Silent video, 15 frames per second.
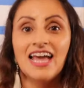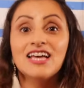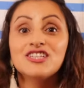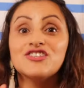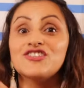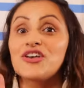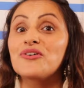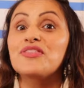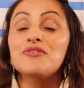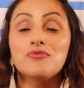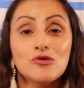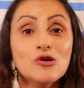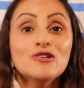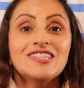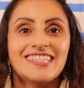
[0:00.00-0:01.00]
So the
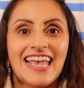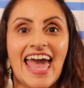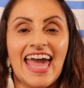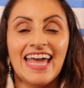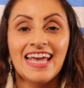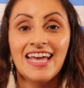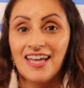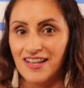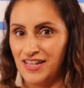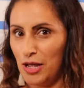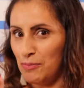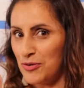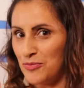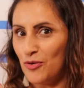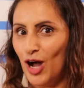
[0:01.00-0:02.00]
rules say,
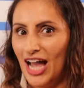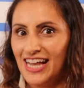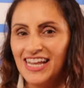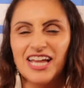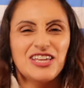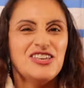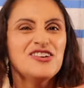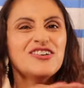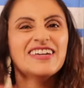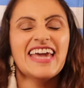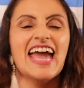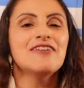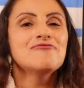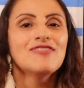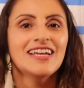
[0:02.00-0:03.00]
number one, you
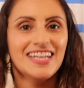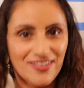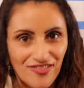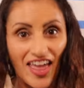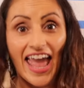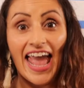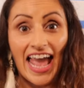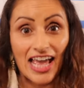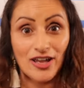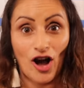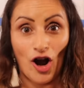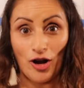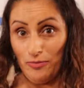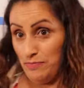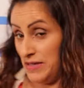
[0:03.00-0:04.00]
get rid of the
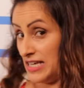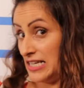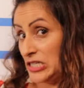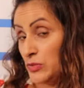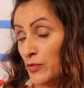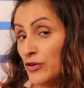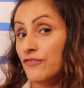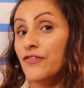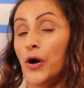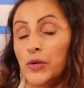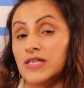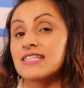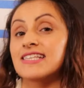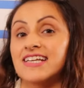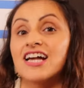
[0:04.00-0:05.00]
AR because we're
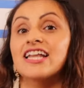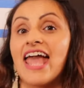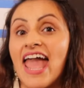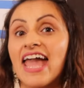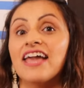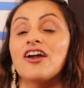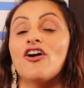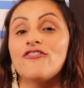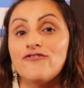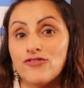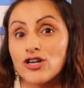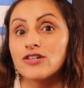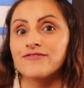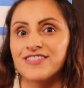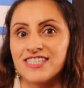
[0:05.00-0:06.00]
focusing on AR
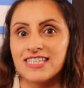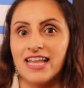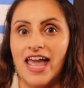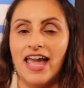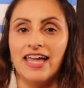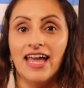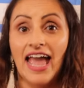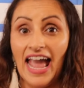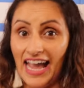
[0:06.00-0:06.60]
verbs today.